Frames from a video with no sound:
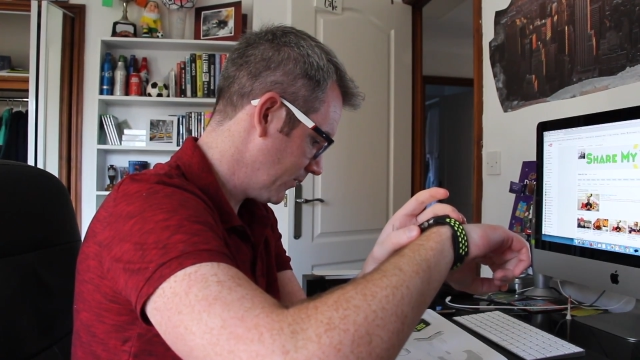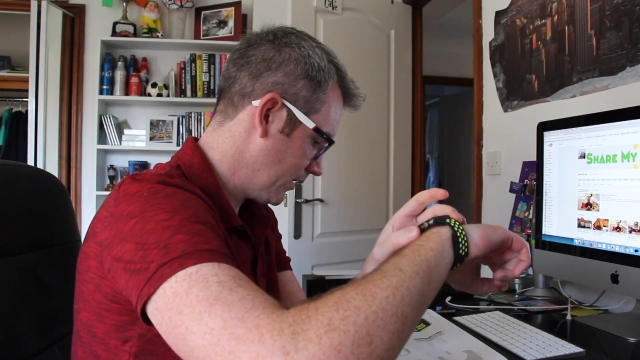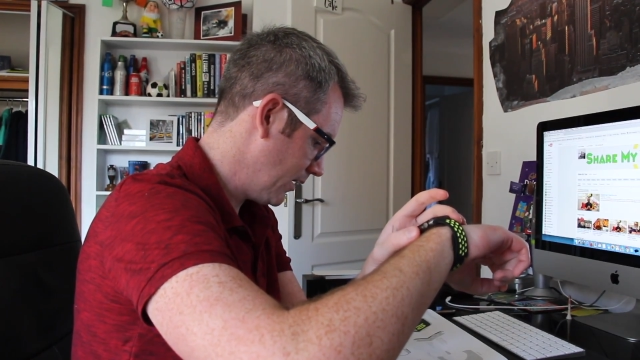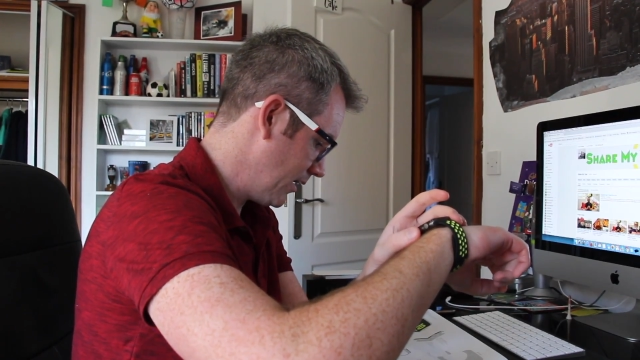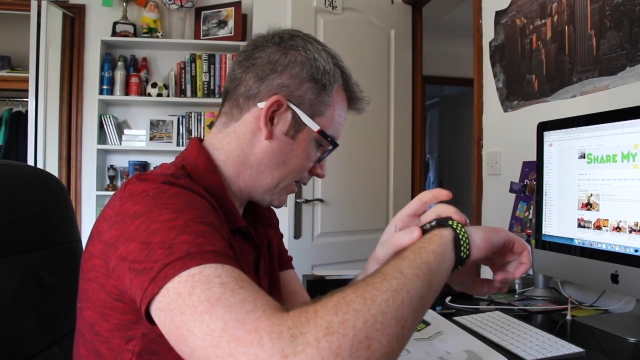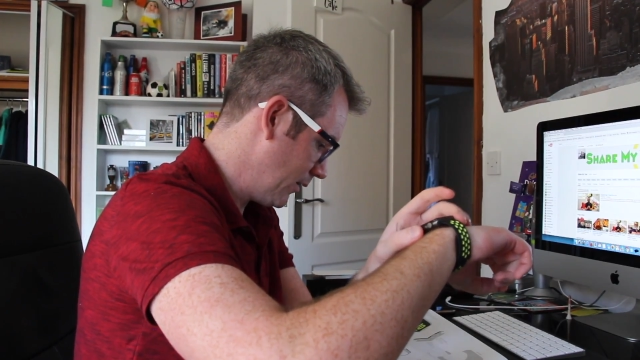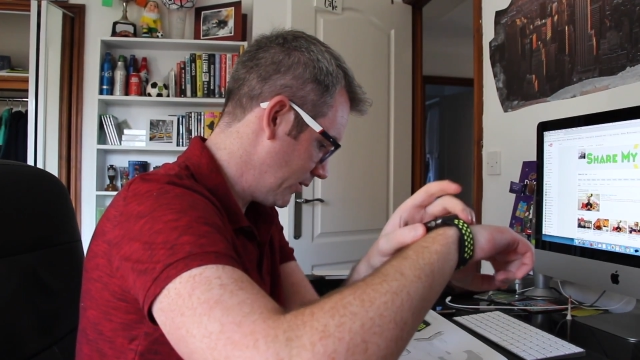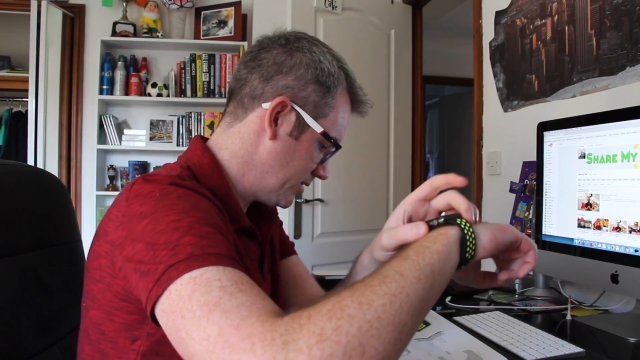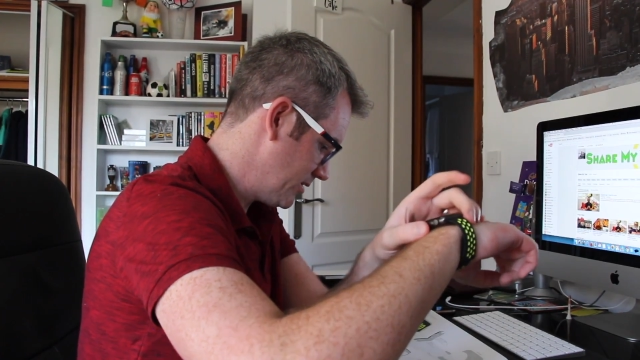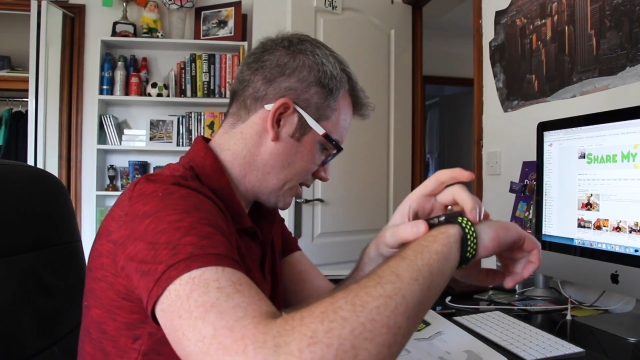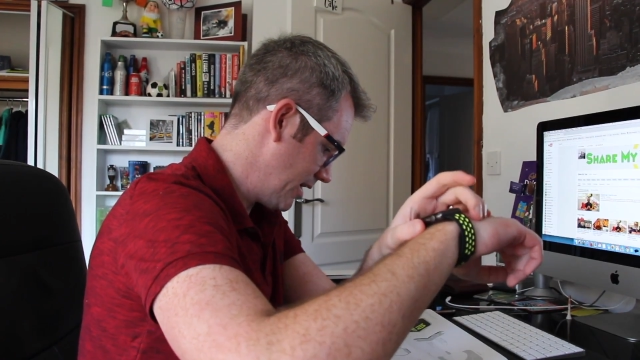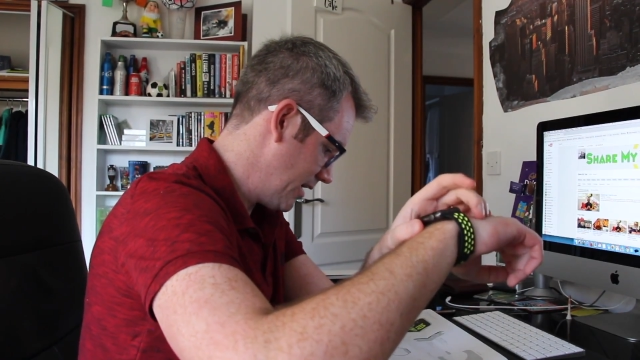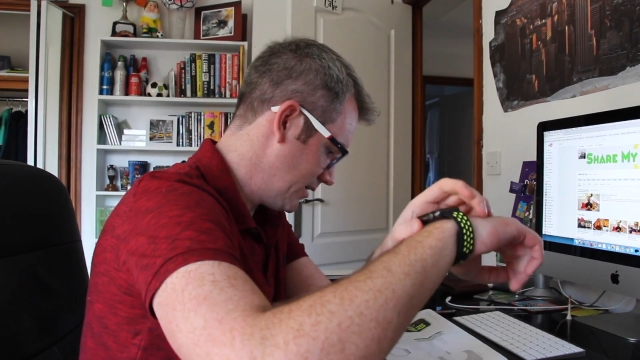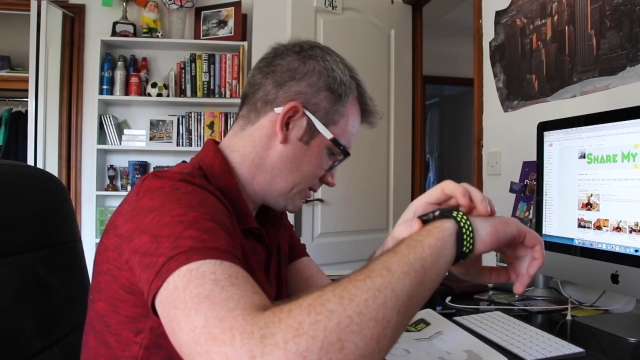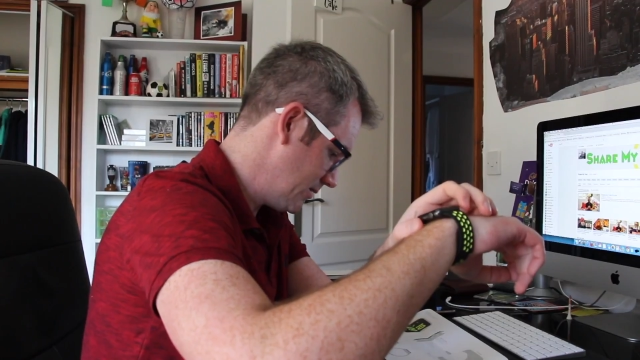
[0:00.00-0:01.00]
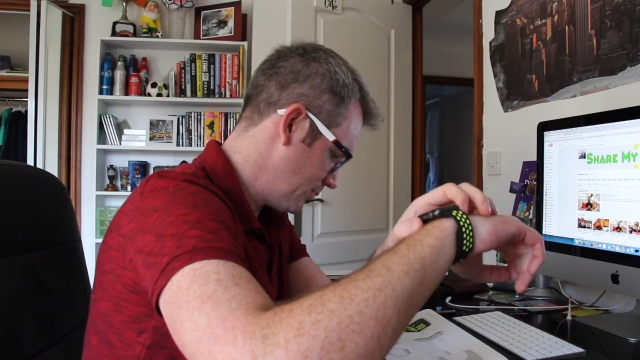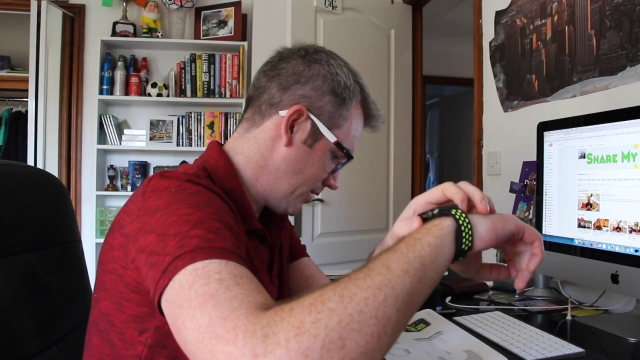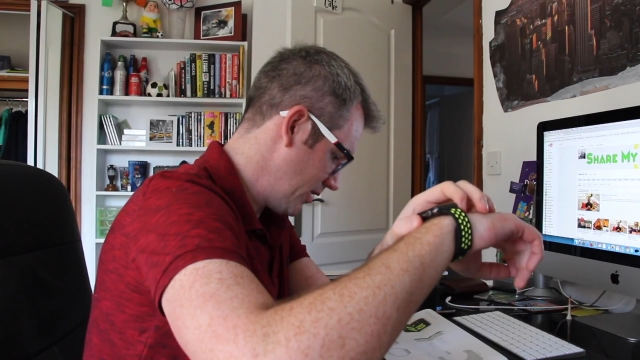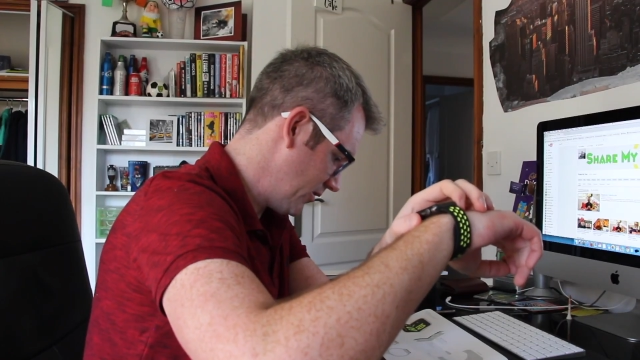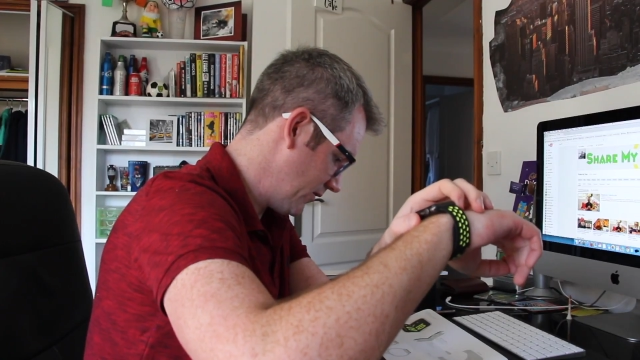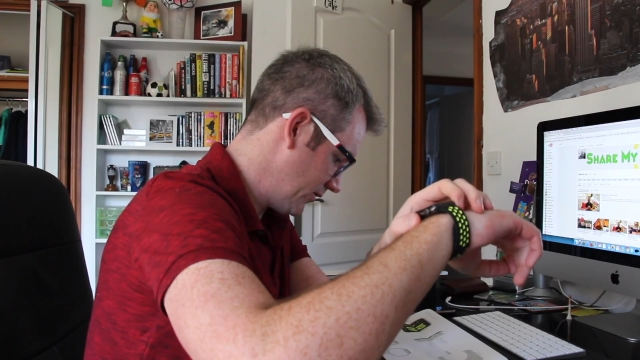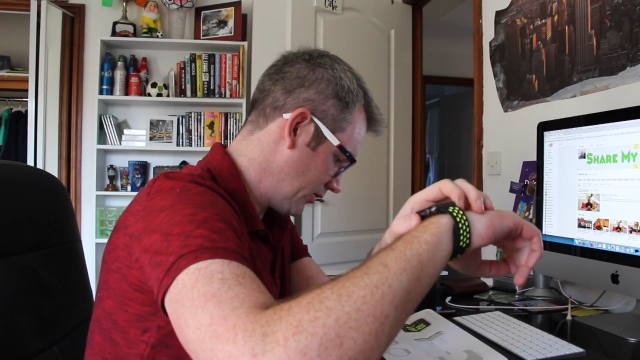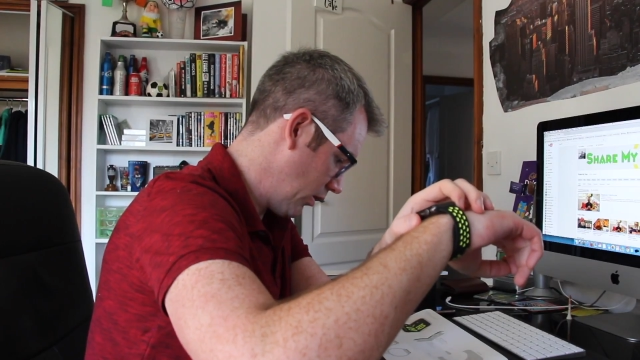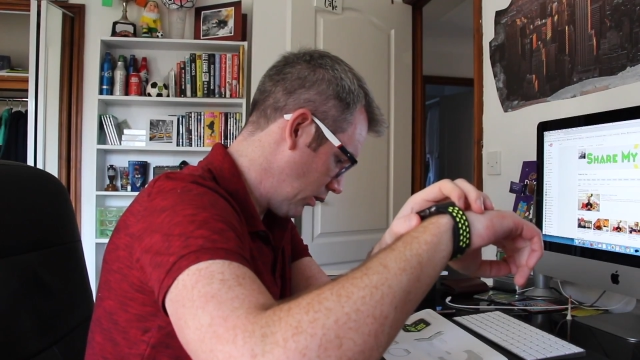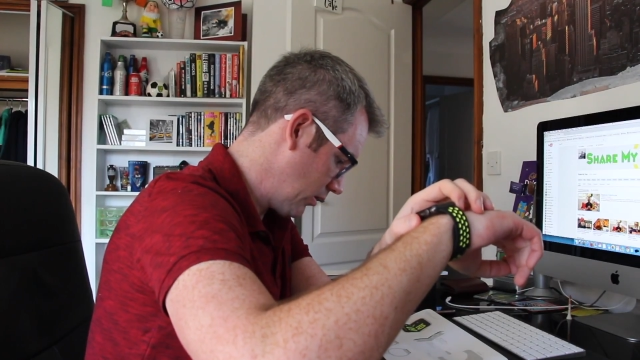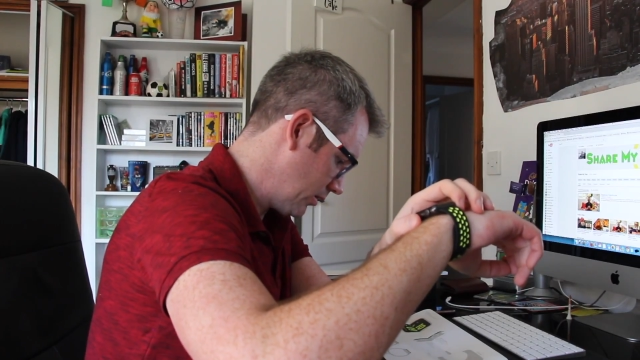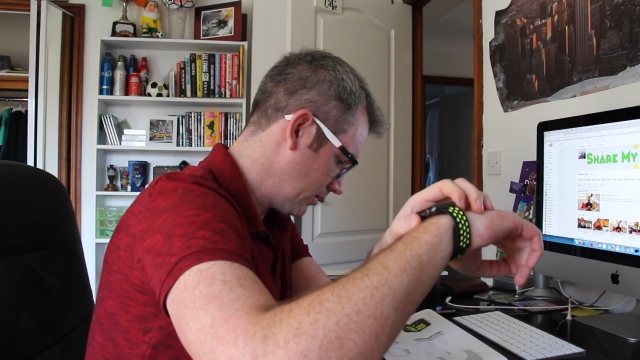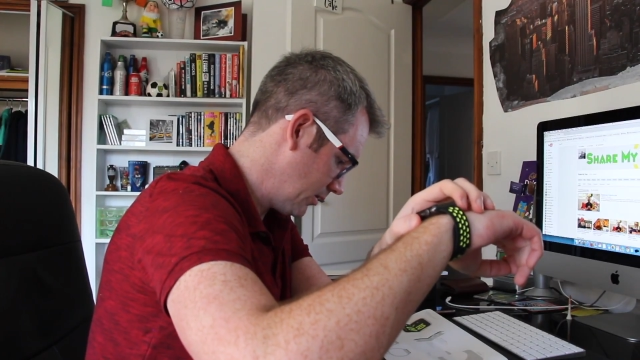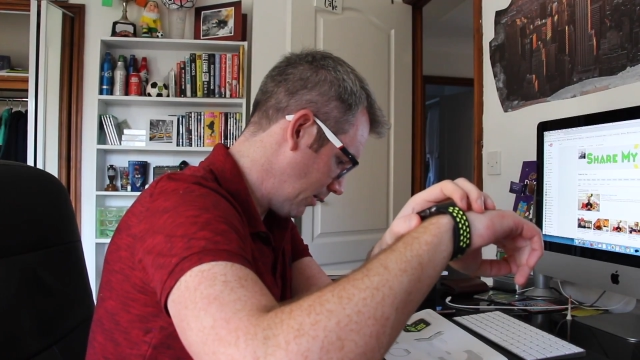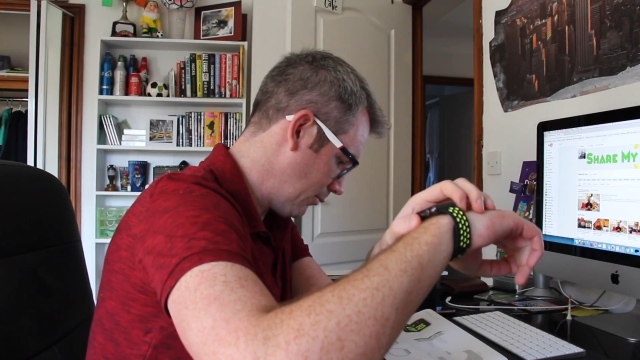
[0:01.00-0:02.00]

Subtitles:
which says press the dock,